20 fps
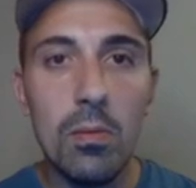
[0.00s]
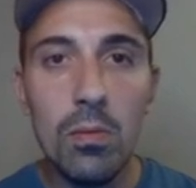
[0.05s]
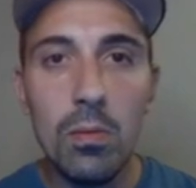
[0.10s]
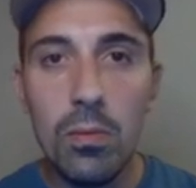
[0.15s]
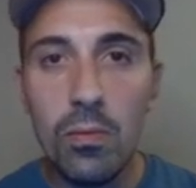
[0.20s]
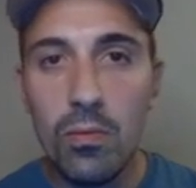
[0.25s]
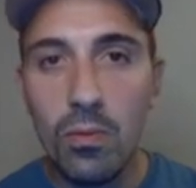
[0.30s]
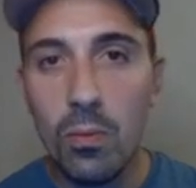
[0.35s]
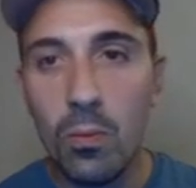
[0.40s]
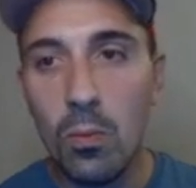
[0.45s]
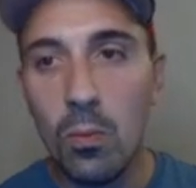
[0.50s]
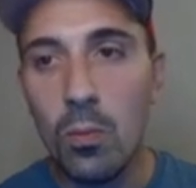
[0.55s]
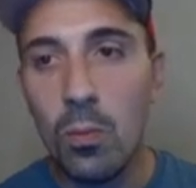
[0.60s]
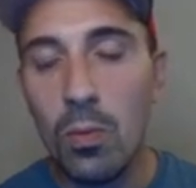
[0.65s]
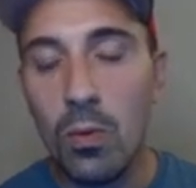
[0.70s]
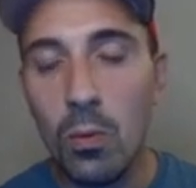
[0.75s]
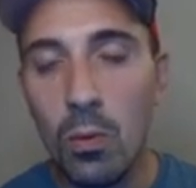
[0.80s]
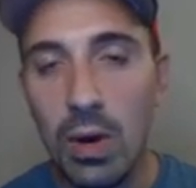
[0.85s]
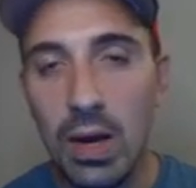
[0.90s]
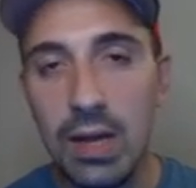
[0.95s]
from
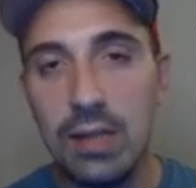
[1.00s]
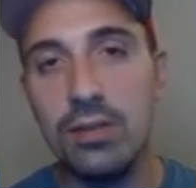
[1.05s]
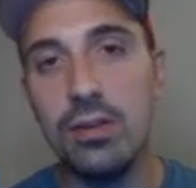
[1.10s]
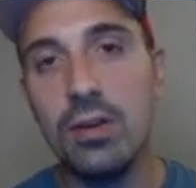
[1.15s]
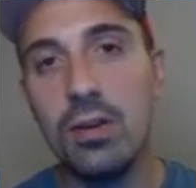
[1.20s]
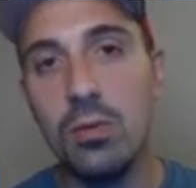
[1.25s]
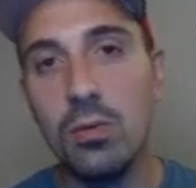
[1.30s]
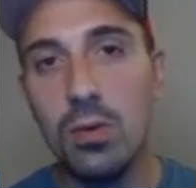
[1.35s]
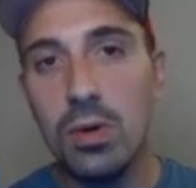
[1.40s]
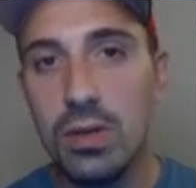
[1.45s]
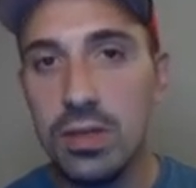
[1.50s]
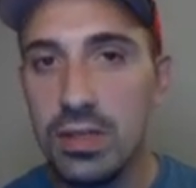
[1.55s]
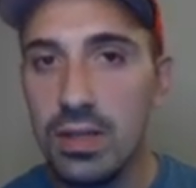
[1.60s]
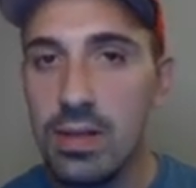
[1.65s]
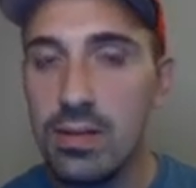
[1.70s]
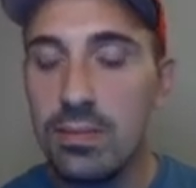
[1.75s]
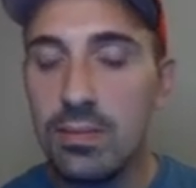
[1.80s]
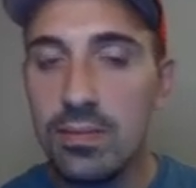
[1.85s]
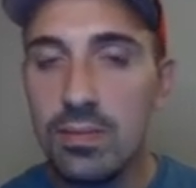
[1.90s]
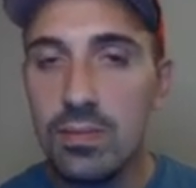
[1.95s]
the way I took it was,
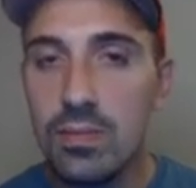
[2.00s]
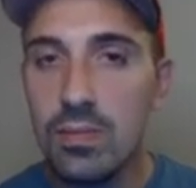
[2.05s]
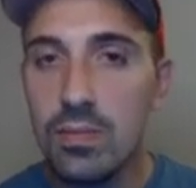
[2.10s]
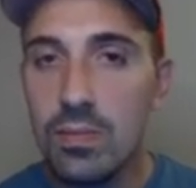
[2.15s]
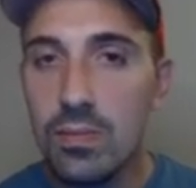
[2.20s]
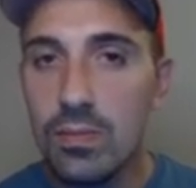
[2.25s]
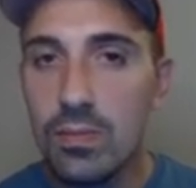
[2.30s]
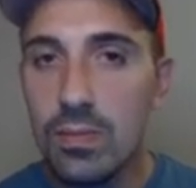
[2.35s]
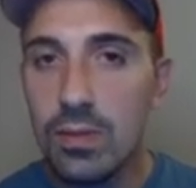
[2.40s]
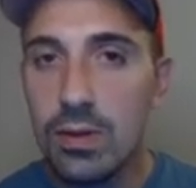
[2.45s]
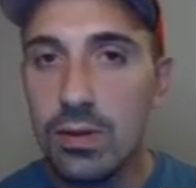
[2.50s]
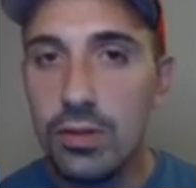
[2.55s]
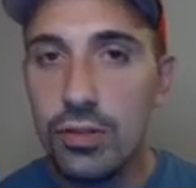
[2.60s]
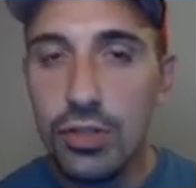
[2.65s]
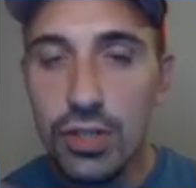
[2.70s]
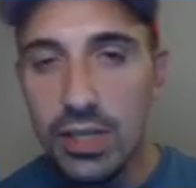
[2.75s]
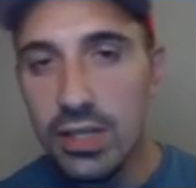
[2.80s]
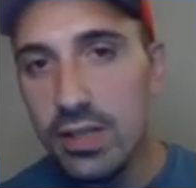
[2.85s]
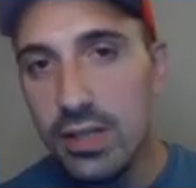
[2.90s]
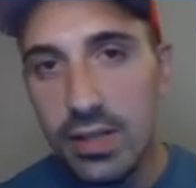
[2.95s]

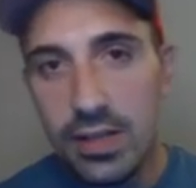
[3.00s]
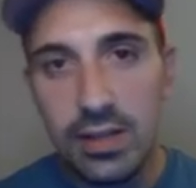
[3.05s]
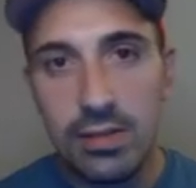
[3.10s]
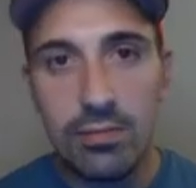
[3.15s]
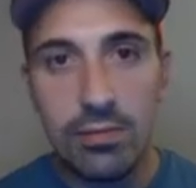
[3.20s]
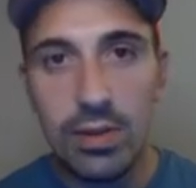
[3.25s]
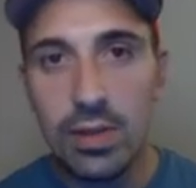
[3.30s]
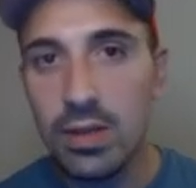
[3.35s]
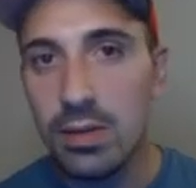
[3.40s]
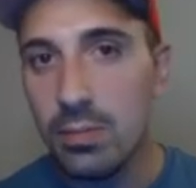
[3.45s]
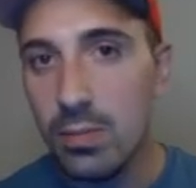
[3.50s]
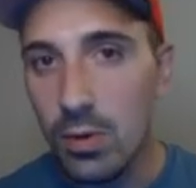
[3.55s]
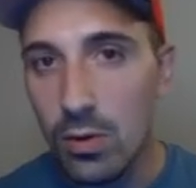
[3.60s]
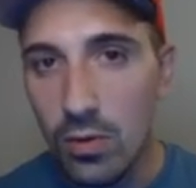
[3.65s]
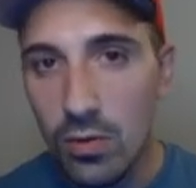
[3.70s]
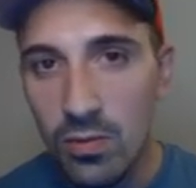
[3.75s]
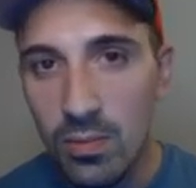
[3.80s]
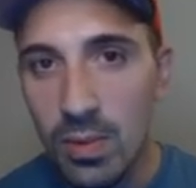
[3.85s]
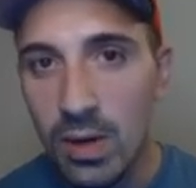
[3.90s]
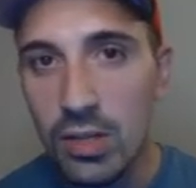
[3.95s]
she didn't really
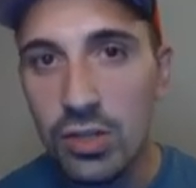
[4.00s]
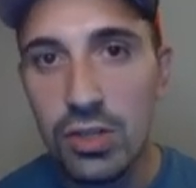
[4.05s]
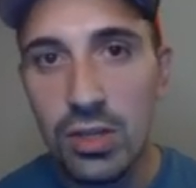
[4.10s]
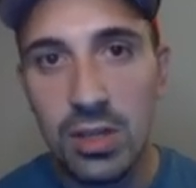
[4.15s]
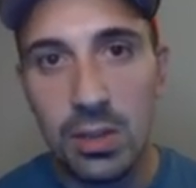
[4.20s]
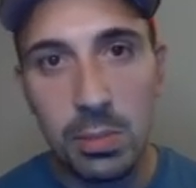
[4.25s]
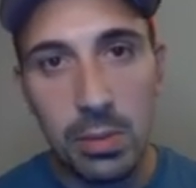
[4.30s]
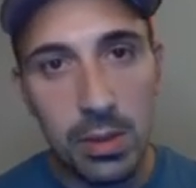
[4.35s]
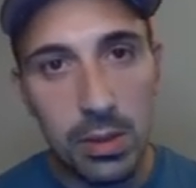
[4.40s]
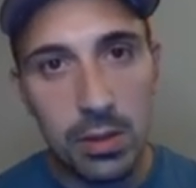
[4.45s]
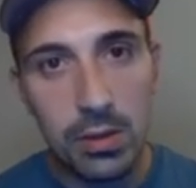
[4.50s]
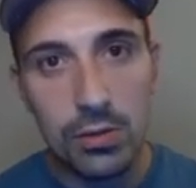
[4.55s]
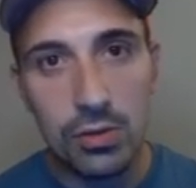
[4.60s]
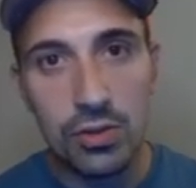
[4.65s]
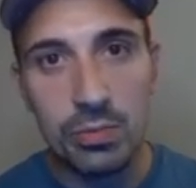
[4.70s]
move much on the political